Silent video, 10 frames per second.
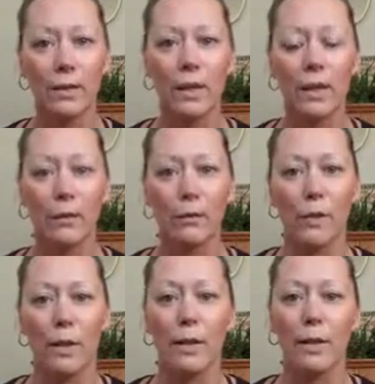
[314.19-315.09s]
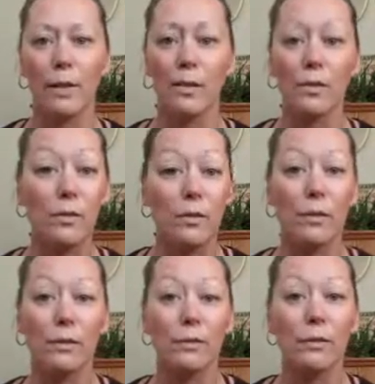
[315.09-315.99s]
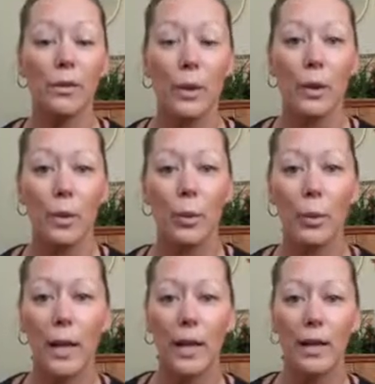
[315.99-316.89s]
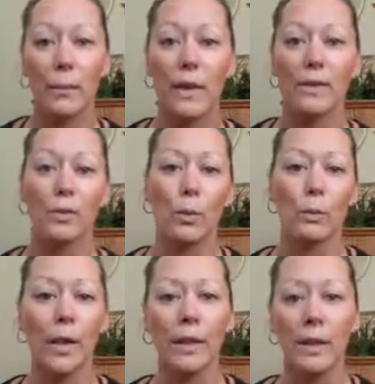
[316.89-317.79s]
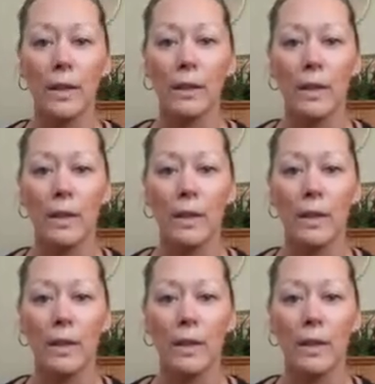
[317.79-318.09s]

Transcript: in a very assertive way by so many